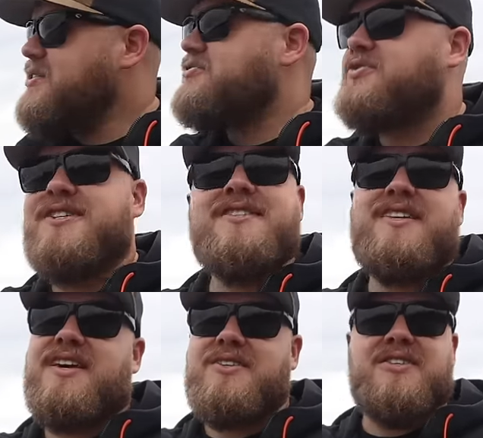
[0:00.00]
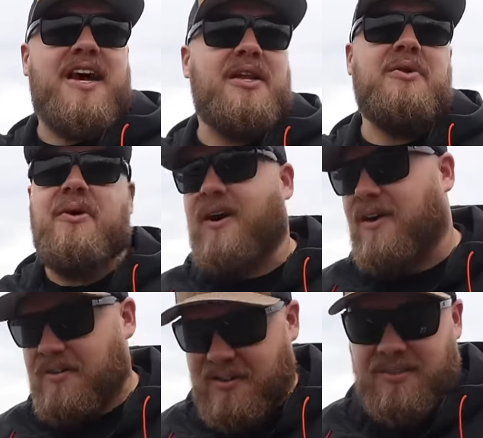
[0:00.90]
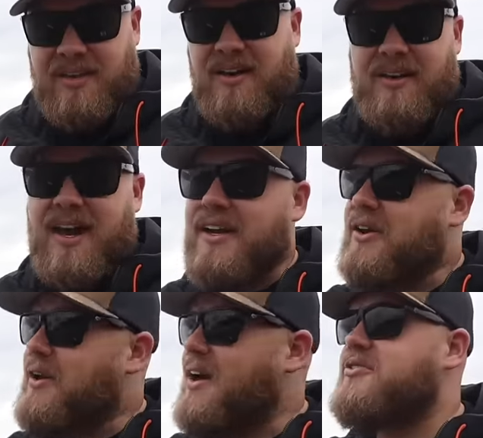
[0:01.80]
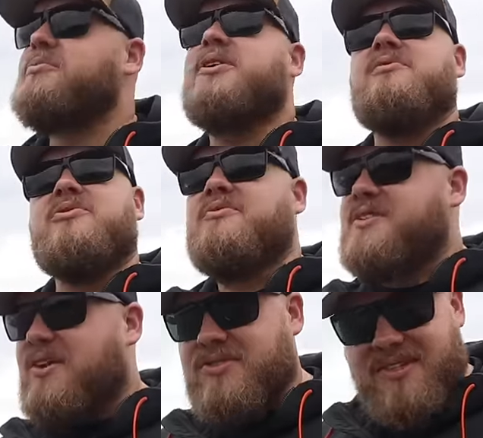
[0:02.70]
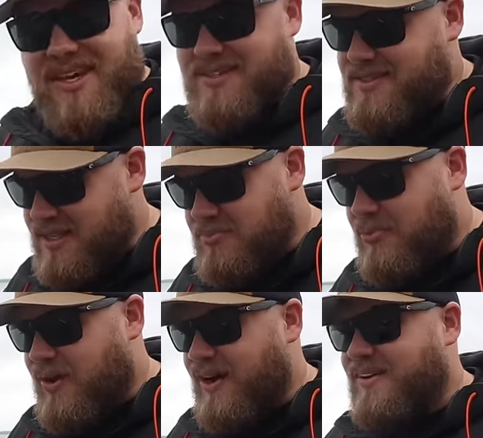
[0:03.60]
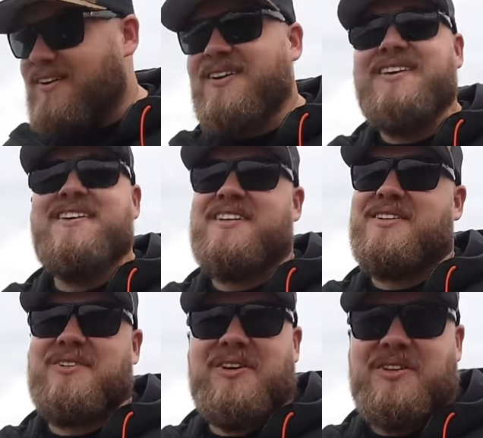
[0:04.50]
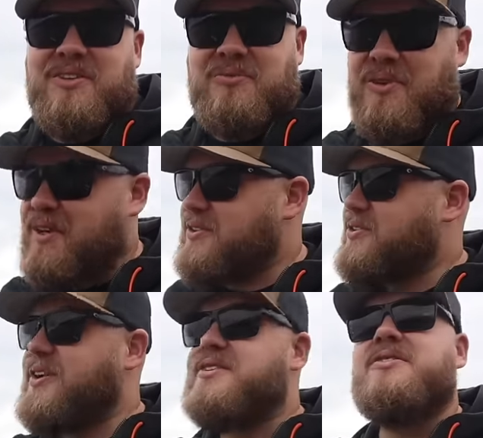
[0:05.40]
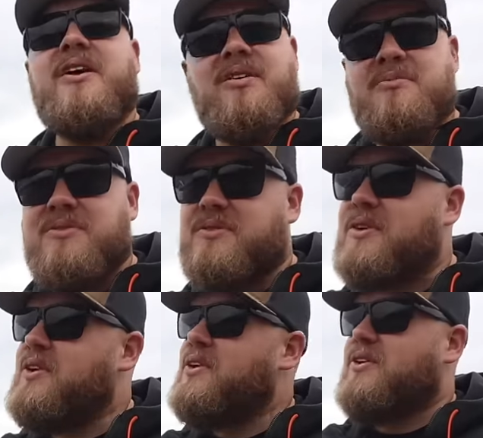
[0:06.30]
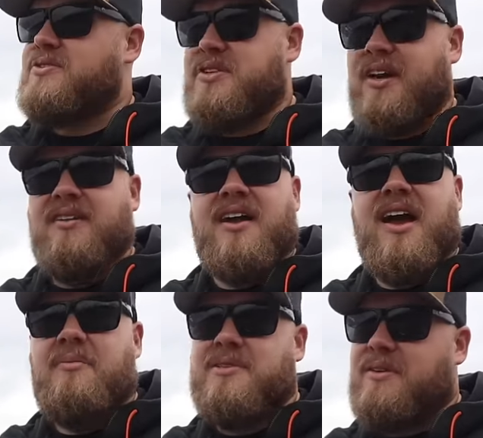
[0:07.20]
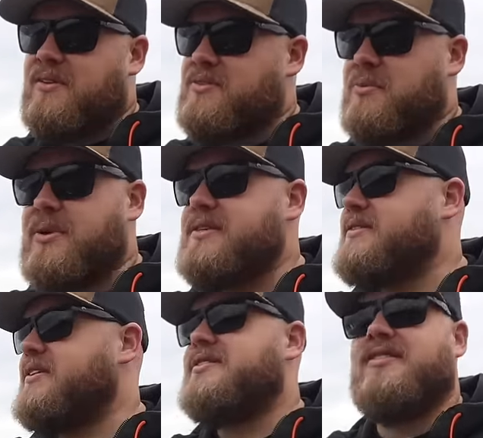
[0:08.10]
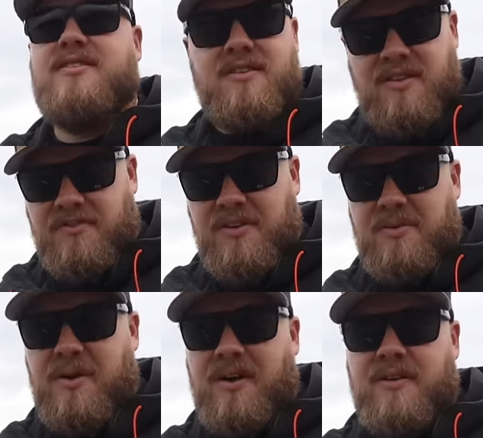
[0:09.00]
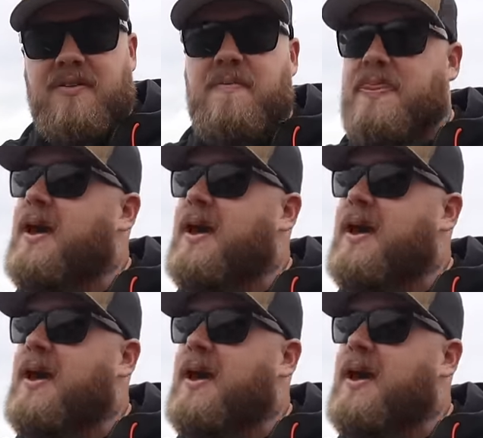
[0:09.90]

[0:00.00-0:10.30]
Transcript: Fish stay shallow all year long. I know everybody moves out to that deep water and they're looking to rig creek chubs or jigging wraps out in 26 to 30 feet of water.